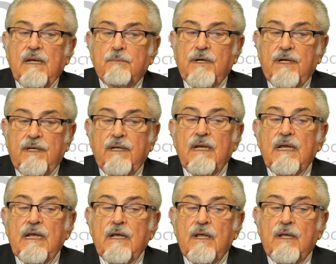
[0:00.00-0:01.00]
But
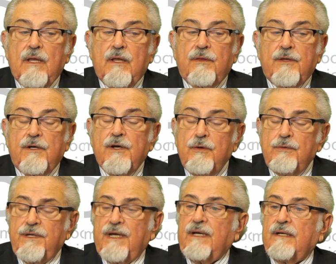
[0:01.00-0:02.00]
the new
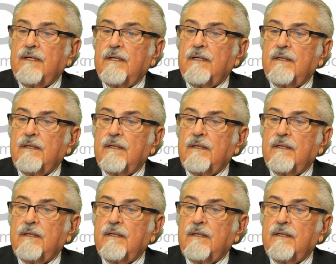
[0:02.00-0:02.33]
thing